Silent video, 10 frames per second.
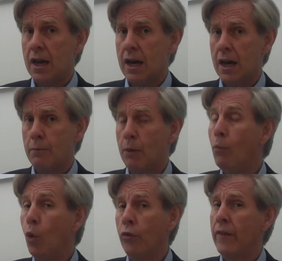
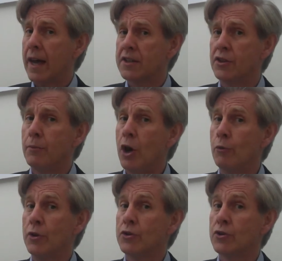but more than that at the
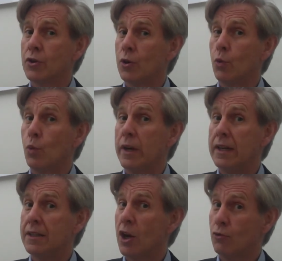moment,
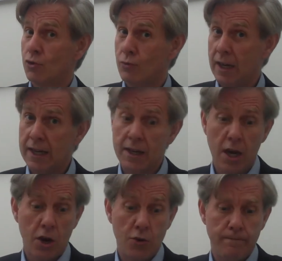we don't really
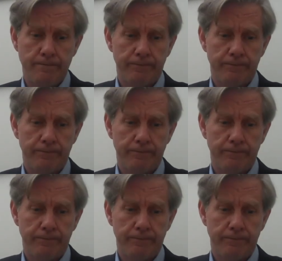know.